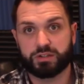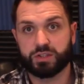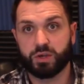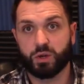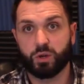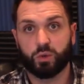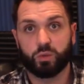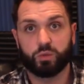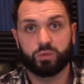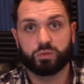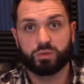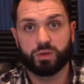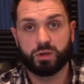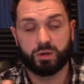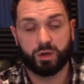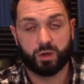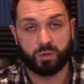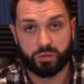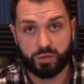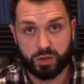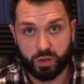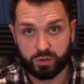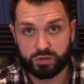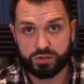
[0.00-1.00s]
So,
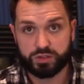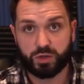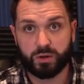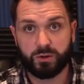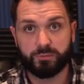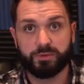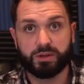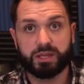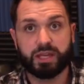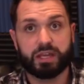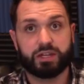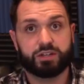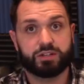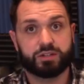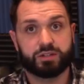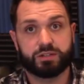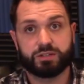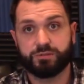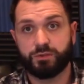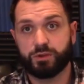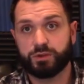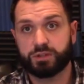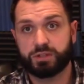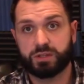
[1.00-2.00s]
those
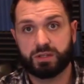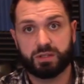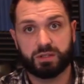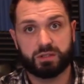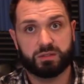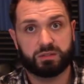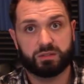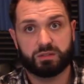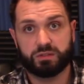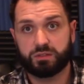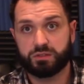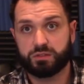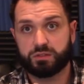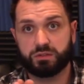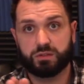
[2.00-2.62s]
certifications, first thing